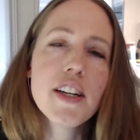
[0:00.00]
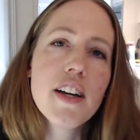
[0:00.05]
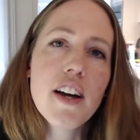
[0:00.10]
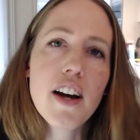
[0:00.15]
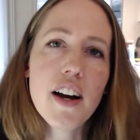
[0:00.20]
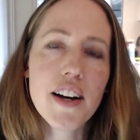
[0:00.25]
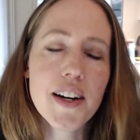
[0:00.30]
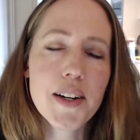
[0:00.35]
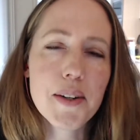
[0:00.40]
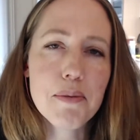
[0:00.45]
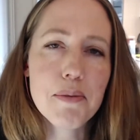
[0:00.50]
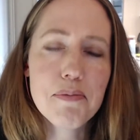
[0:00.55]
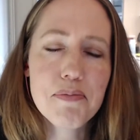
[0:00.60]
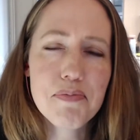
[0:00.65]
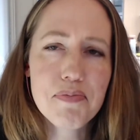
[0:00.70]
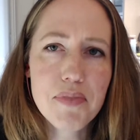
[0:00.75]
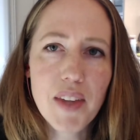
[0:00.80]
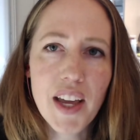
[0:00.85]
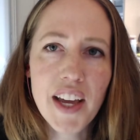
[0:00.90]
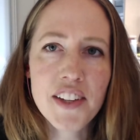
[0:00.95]

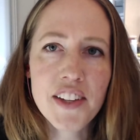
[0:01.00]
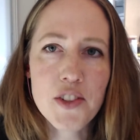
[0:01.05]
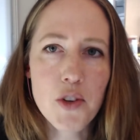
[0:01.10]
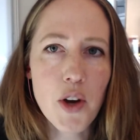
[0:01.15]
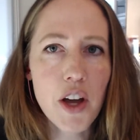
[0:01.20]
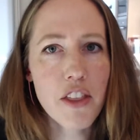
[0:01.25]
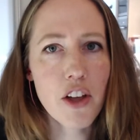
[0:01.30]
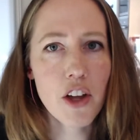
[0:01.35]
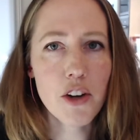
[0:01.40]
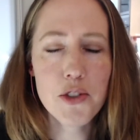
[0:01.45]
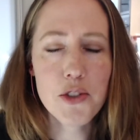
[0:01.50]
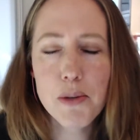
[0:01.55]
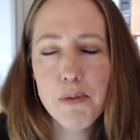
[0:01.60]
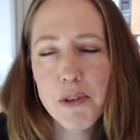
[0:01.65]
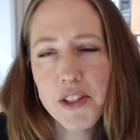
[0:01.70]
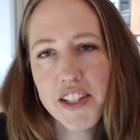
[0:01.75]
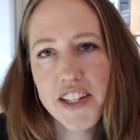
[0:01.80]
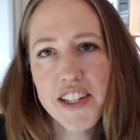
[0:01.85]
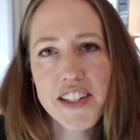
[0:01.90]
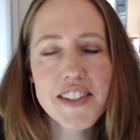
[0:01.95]
And so I thought it was number
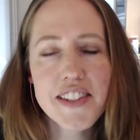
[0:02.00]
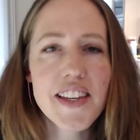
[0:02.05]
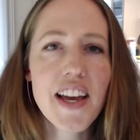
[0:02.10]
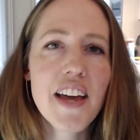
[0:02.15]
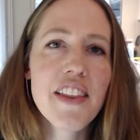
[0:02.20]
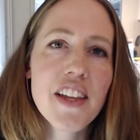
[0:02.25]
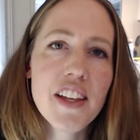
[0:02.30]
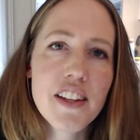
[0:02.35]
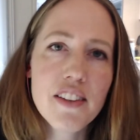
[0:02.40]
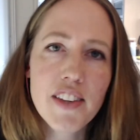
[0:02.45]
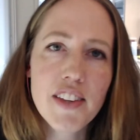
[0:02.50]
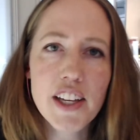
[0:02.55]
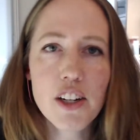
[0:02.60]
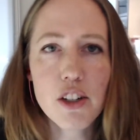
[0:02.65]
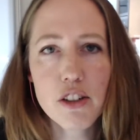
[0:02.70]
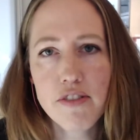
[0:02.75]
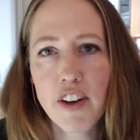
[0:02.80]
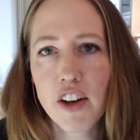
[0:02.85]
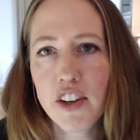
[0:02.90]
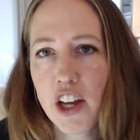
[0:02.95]
6, and then later
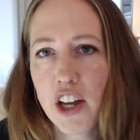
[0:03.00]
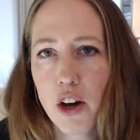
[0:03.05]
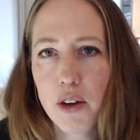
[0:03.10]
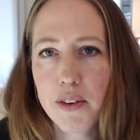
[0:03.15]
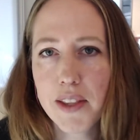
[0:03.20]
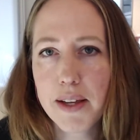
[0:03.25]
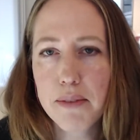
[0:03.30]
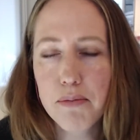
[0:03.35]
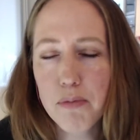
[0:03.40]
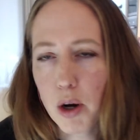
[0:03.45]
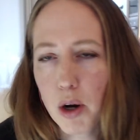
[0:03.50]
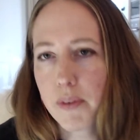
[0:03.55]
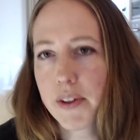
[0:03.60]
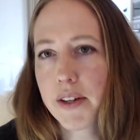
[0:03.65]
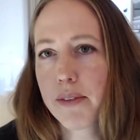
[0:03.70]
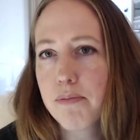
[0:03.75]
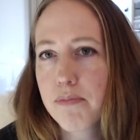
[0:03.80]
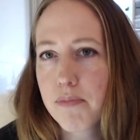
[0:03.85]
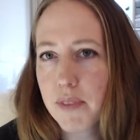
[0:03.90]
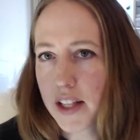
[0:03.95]
found out that probably
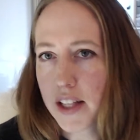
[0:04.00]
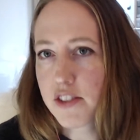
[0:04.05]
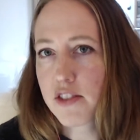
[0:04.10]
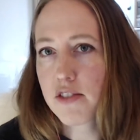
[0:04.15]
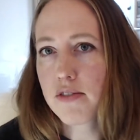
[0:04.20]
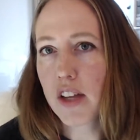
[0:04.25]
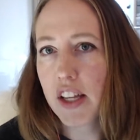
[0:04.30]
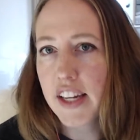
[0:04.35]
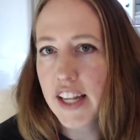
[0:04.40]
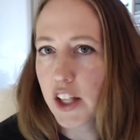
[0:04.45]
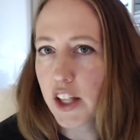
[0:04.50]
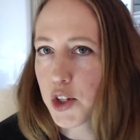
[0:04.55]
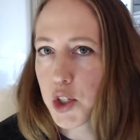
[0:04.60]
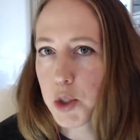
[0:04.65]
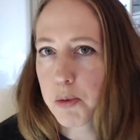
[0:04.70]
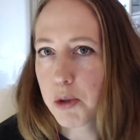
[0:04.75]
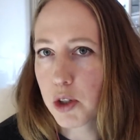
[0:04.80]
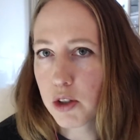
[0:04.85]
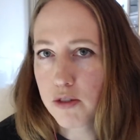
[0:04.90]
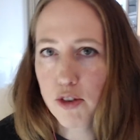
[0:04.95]
that's
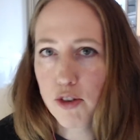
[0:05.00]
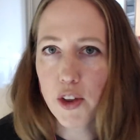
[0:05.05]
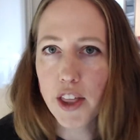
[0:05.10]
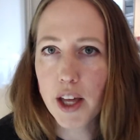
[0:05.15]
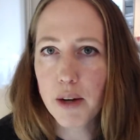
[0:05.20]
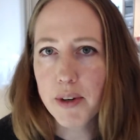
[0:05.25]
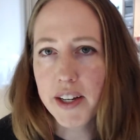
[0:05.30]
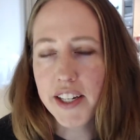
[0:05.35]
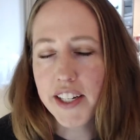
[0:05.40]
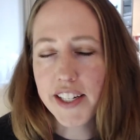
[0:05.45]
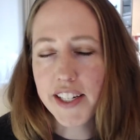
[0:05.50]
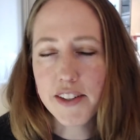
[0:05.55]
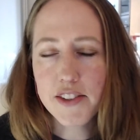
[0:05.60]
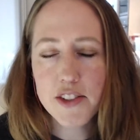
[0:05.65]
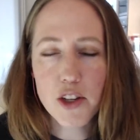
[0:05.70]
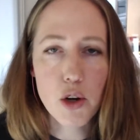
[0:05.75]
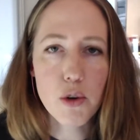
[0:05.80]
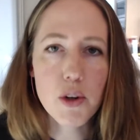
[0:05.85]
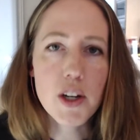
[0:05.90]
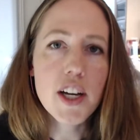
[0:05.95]
ineligible for that ranking.
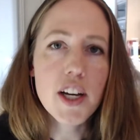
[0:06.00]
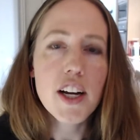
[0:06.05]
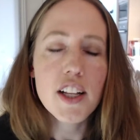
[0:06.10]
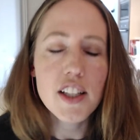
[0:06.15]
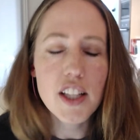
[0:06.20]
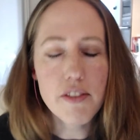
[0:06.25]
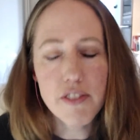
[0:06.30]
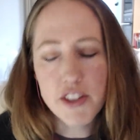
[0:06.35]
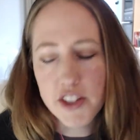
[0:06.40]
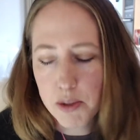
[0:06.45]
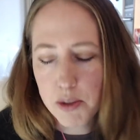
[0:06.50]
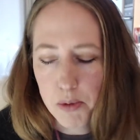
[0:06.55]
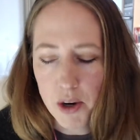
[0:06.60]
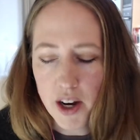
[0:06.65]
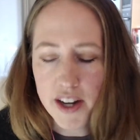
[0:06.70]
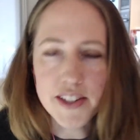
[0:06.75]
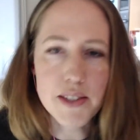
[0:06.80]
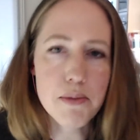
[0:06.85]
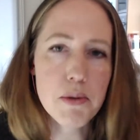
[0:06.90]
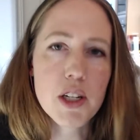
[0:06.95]
So lovely
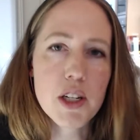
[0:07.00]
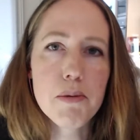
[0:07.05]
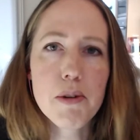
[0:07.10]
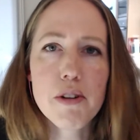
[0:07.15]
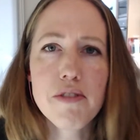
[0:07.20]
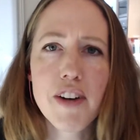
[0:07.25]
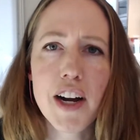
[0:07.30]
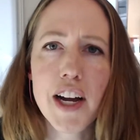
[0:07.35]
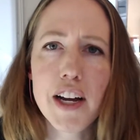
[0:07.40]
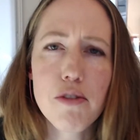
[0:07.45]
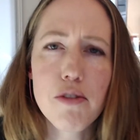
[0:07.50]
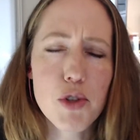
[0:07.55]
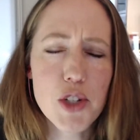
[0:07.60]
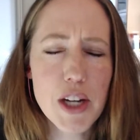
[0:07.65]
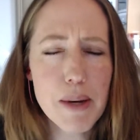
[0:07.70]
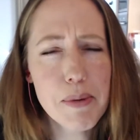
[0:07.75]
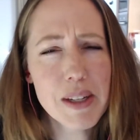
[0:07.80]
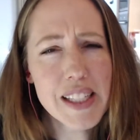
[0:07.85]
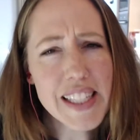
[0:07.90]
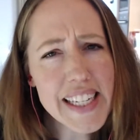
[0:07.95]
surprise to be number 5, which I
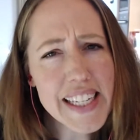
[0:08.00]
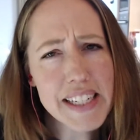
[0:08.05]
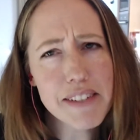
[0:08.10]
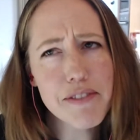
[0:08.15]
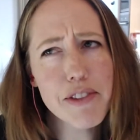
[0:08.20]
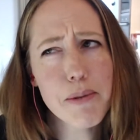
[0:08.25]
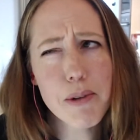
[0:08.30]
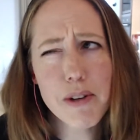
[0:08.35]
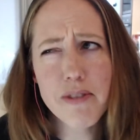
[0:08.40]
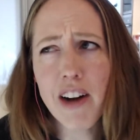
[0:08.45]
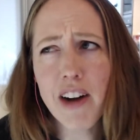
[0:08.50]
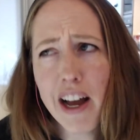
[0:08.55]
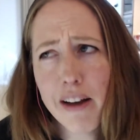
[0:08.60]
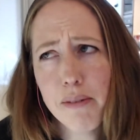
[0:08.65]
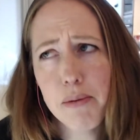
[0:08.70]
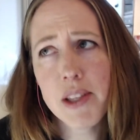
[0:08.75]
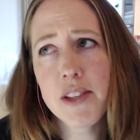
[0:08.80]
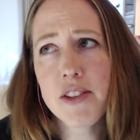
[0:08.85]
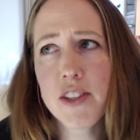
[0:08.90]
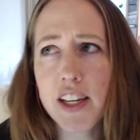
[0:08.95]
believe number 5
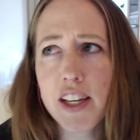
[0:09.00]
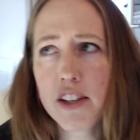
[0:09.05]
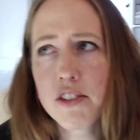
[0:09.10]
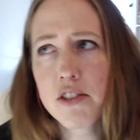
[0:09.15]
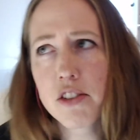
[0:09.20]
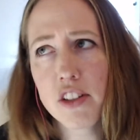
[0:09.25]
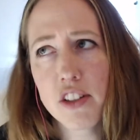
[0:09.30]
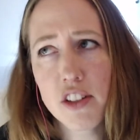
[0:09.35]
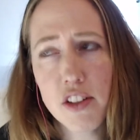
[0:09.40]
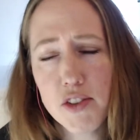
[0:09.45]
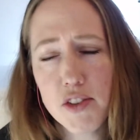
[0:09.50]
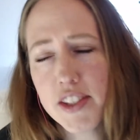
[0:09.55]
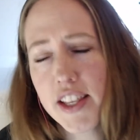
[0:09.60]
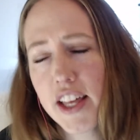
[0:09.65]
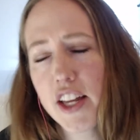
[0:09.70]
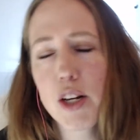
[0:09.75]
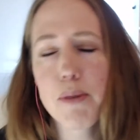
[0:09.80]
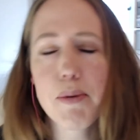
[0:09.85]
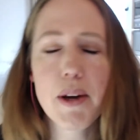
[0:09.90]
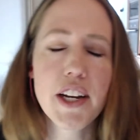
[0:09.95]
means you get into the
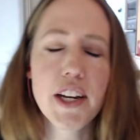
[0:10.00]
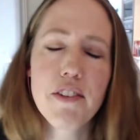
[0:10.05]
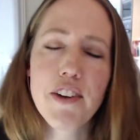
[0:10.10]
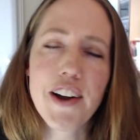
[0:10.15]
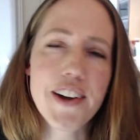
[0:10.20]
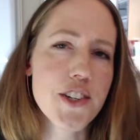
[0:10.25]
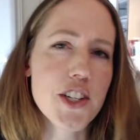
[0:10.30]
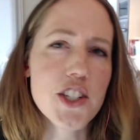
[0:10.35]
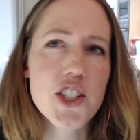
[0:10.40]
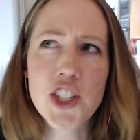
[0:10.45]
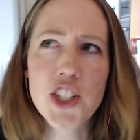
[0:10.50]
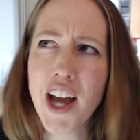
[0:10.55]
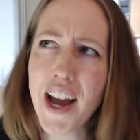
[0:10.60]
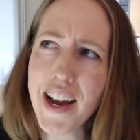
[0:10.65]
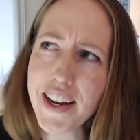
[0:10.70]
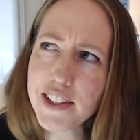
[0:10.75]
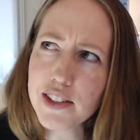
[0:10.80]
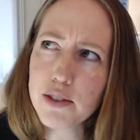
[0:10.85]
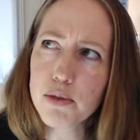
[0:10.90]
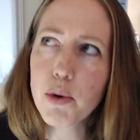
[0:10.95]
newsletter, but I never actually
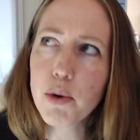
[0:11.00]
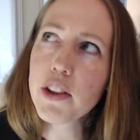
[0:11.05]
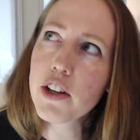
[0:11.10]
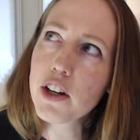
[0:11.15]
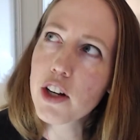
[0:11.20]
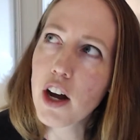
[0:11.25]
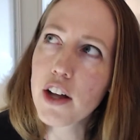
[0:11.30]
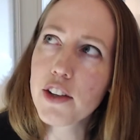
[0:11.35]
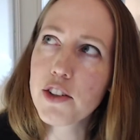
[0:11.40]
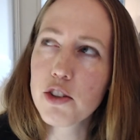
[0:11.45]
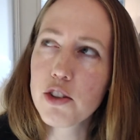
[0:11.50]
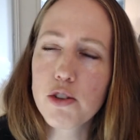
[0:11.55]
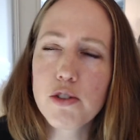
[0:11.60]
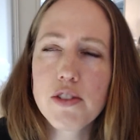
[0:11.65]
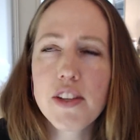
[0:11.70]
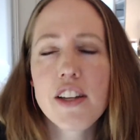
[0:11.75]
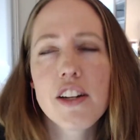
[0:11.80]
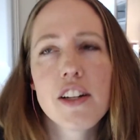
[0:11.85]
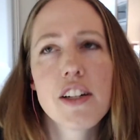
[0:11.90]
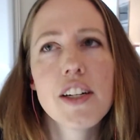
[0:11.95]
checked whether it got into
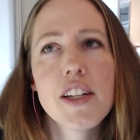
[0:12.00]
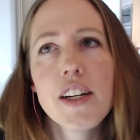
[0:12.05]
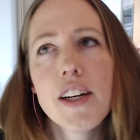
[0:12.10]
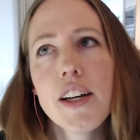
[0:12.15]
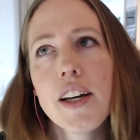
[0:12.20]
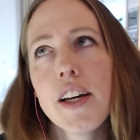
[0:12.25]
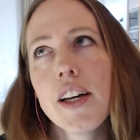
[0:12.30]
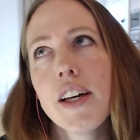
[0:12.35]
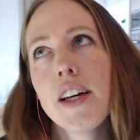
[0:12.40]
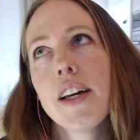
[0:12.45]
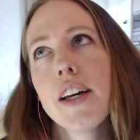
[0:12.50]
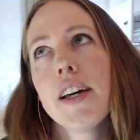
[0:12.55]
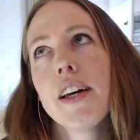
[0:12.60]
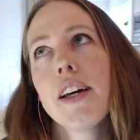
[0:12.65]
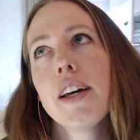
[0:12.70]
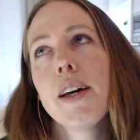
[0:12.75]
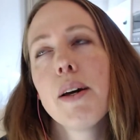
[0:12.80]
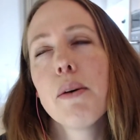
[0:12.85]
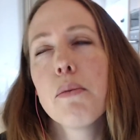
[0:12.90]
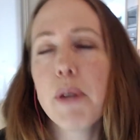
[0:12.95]
newsletter.
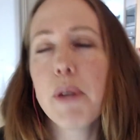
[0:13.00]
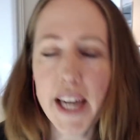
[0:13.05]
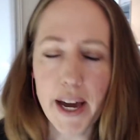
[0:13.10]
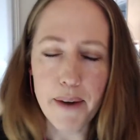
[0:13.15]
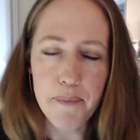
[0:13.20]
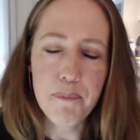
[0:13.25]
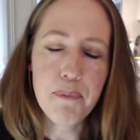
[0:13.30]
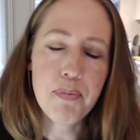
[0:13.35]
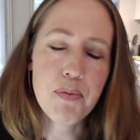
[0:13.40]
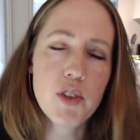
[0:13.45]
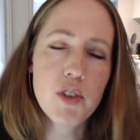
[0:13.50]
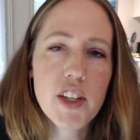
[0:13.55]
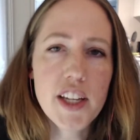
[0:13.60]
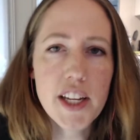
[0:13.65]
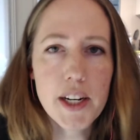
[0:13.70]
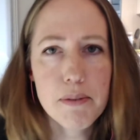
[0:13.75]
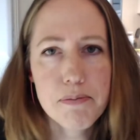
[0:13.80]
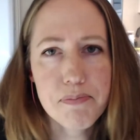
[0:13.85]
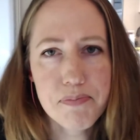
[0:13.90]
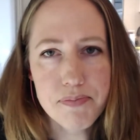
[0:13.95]
But yeah, you get it.